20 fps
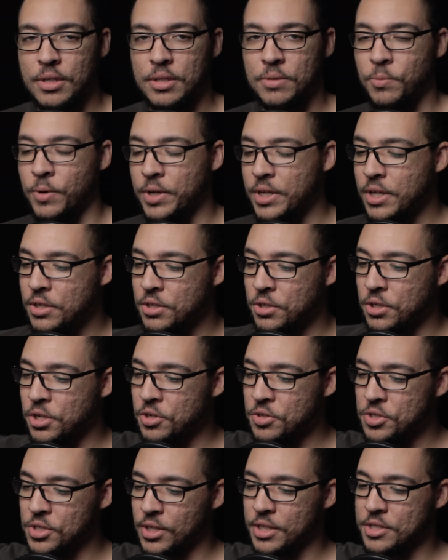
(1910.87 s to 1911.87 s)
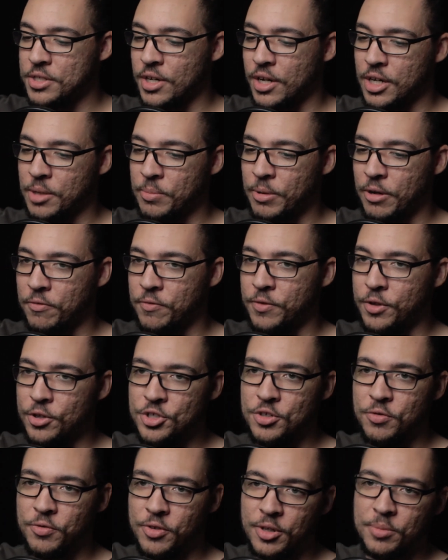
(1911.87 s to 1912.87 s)
We usually talk about
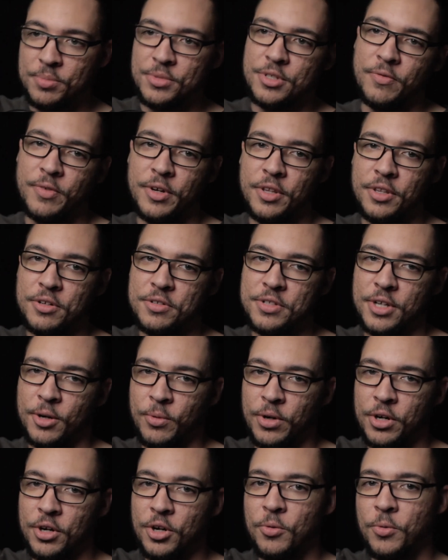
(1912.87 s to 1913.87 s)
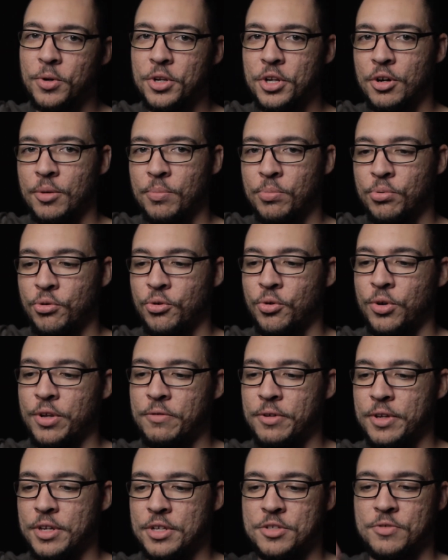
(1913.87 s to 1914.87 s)
future films of others. I want to know what your
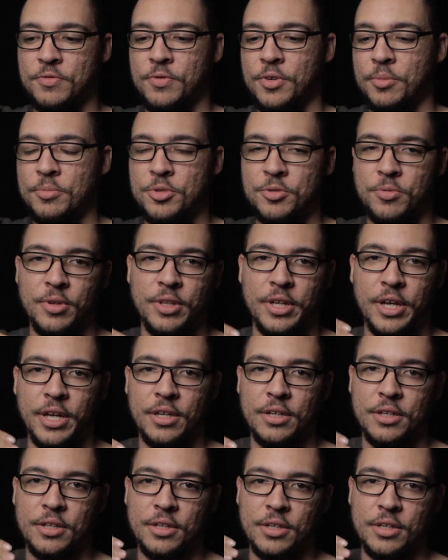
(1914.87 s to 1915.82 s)
previous films were like.